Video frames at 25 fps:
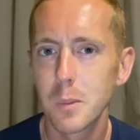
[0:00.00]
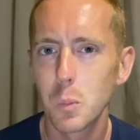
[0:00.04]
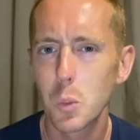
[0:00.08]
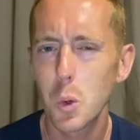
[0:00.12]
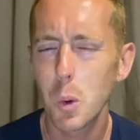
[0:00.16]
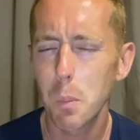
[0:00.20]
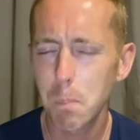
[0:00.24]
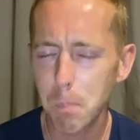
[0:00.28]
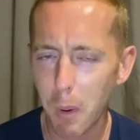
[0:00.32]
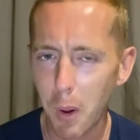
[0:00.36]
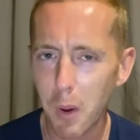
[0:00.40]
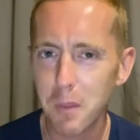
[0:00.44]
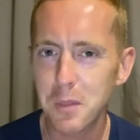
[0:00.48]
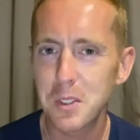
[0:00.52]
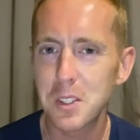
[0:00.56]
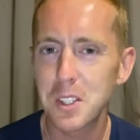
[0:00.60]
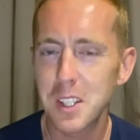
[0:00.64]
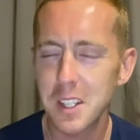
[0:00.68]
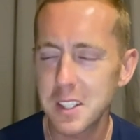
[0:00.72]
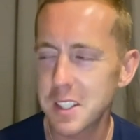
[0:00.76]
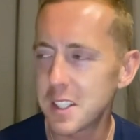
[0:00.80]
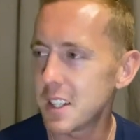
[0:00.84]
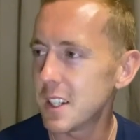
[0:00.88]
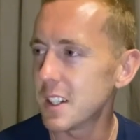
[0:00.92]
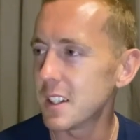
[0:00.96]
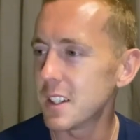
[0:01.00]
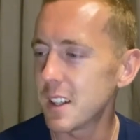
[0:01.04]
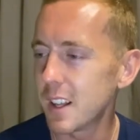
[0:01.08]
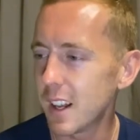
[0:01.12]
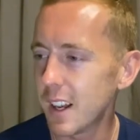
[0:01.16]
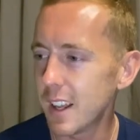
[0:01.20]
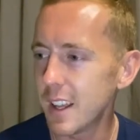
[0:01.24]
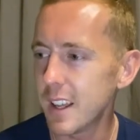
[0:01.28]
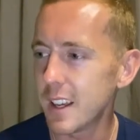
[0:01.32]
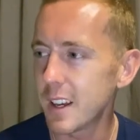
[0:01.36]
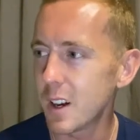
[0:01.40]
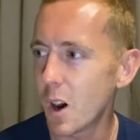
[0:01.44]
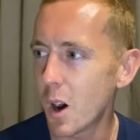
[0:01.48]
We're above City in the
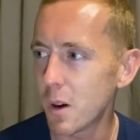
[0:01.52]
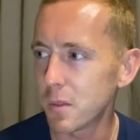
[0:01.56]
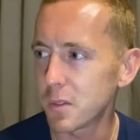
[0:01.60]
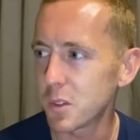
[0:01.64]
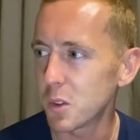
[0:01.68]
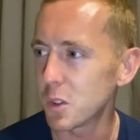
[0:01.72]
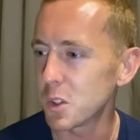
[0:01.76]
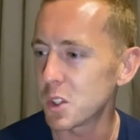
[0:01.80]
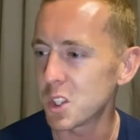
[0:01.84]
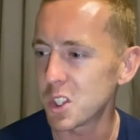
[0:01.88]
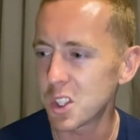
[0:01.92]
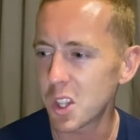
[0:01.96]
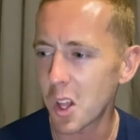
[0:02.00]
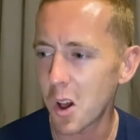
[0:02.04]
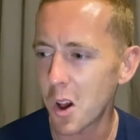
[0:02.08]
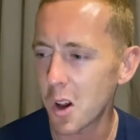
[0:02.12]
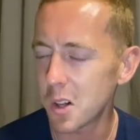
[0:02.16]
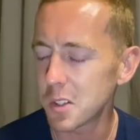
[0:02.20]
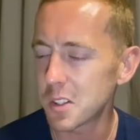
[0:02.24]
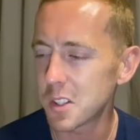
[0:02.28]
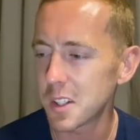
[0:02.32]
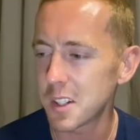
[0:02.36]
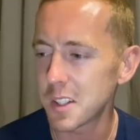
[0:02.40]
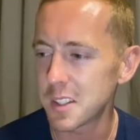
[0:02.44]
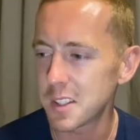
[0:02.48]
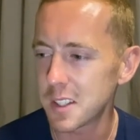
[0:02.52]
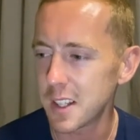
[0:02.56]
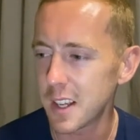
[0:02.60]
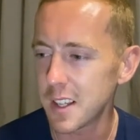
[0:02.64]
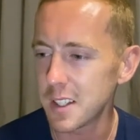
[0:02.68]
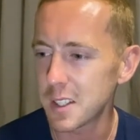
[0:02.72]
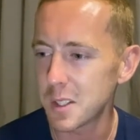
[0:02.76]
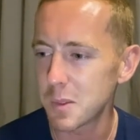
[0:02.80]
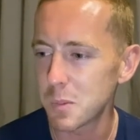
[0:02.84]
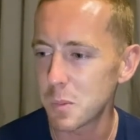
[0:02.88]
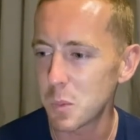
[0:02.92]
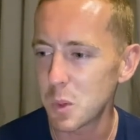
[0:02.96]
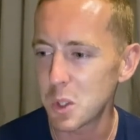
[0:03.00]
league after a start to the
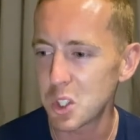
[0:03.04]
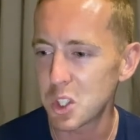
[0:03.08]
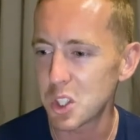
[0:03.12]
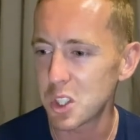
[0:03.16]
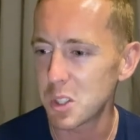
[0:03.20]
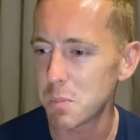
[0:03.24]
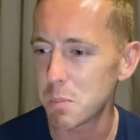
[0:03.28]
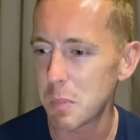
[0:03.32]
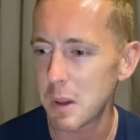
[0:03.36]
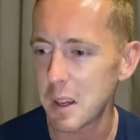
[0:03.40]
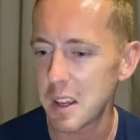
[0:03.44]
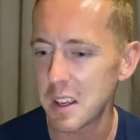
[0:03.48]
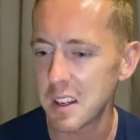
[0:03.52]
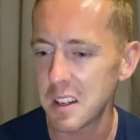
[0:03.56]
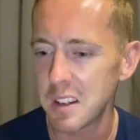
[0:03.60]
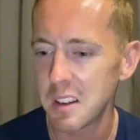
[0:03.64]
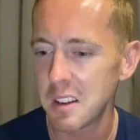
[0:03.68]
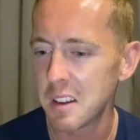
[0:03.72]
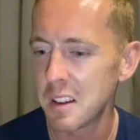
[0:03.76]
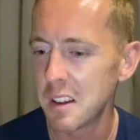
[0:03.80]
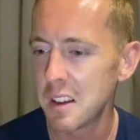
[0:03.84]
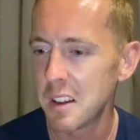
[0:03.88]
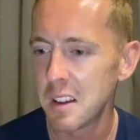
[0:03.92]
season which has been